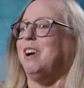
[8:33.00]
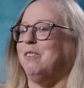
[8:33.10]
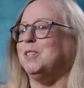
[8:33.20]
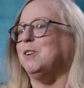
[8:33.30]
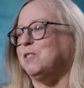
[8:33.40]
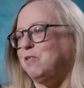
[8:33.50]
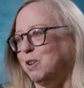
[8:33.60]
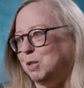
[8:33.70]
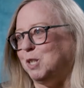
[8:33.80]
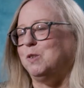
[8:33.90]
now, when you're a
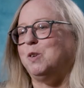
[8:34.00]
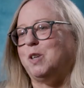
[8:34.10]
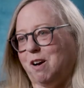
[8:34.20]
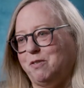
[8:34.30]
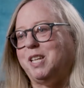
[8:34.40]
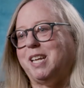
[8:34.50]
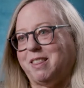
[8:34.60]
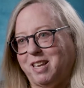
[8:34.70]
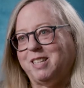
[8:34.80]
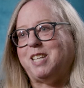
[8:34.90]
film student, you can often
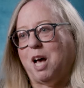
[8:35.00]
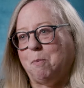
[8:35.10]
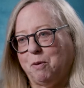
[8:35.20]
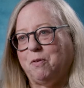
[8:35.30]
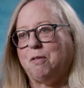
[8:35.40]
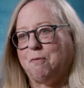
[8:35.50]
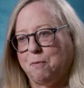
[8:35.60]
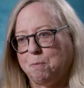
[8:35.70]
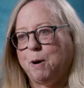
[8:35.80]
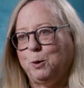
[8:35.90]
get things to help you with,
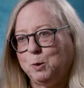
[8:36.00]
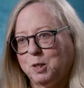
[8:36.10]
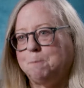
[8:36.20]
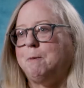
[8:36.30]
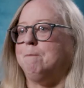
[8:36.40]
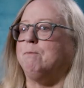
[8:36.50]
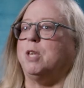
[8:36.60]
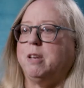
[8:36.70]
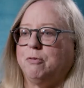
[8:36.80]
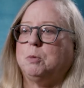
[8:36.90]
with post, but
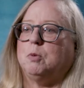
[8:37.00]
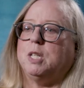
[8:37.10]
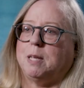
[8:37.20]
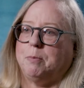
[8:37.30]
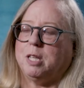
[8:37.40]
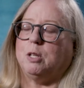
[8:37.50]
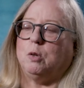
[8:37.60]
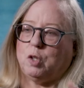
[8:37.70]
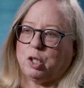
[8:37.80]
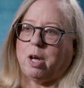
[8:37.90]
the difference between something that
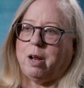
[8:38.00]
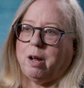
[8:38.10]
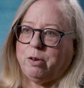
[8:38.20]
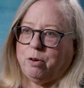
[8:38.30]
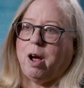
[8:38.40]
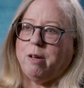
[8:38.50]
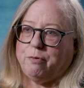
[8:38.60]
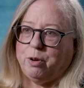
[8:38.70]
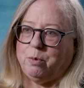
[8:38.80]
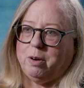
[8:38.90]
you just shot on your
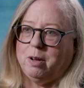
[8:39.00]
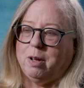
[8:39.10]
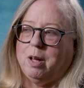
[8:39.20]
iPhone